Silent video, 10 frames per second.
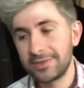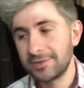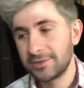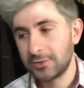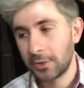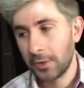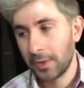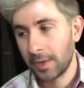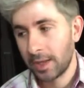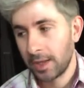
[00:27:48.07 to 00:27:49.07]

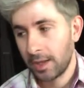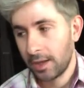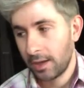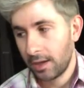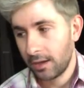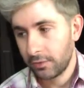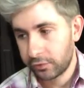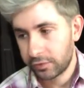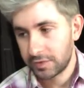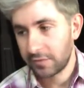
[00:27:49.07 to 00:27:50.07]
So
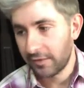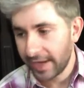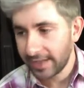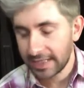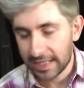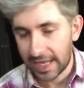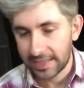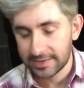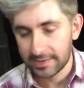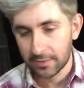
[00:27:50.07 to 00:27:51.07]
to finally
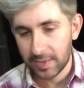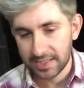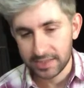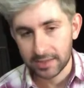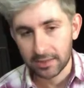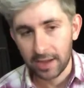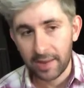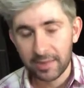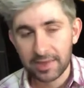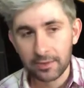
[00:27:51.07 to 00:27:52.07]
answer the question, I
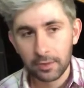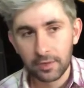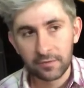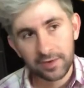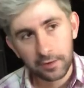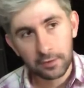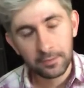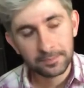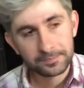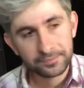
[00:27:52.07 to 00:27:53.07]
mean, there are a few
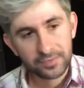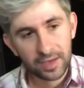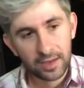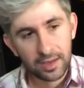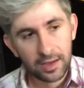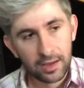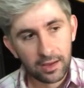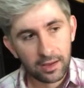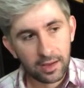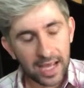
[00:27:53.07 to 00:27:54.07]

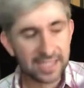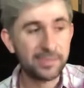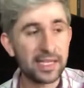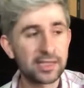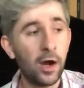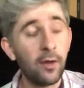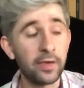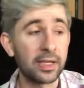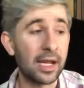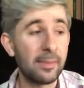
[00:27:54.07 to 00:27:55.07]
aspects of
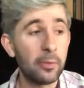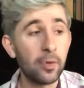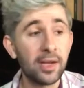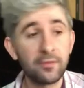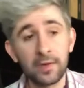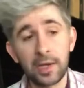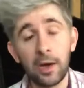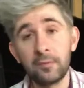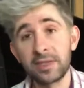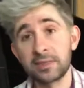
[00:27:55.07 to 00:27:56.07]
it. I mean, one very
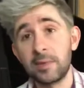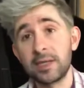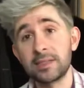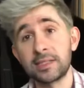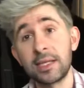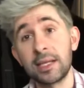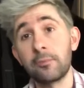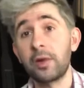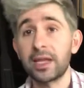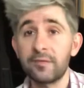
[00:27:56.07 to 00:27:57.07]
obvious one is that in
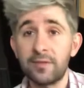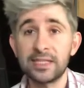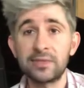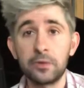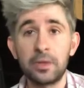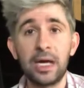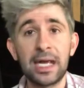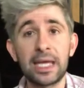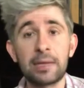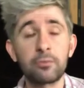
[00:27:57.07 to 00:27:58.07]
running a festival,
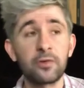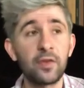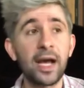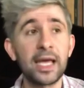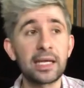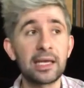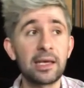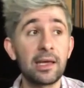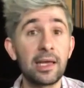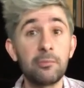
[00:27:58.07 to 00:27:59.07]
I provide
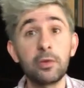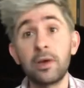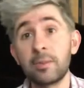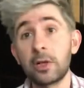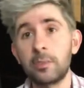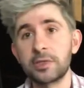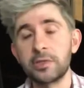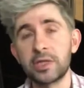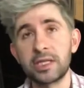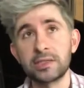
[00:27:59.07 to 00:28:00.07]
employment
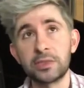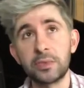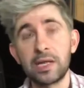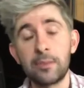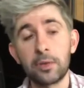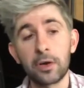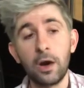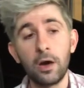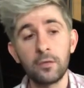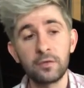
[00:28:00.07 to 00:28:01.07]
opportunities to a number
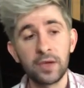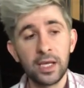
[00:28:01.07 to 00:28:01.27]
of